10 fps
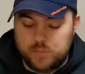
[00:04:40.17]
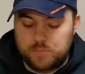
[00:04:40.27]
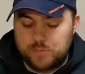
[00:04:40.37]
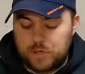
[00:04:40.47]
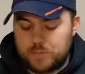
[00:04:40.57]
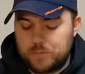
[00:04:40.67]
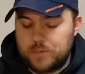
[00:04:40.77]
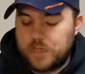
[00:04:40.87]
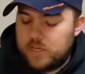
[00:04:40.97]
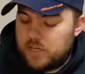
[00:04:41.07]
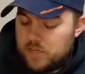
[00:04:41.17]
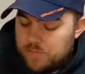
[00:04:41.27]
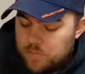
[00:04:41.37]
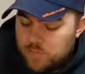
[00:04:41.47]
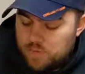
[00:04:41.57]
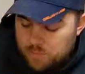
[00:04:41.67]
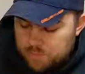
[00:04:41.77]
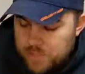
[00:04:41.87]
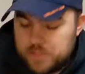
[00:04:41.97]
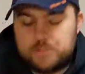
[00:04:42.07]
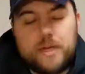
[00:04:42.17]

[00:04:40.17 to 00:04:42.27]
you should probably get a more robust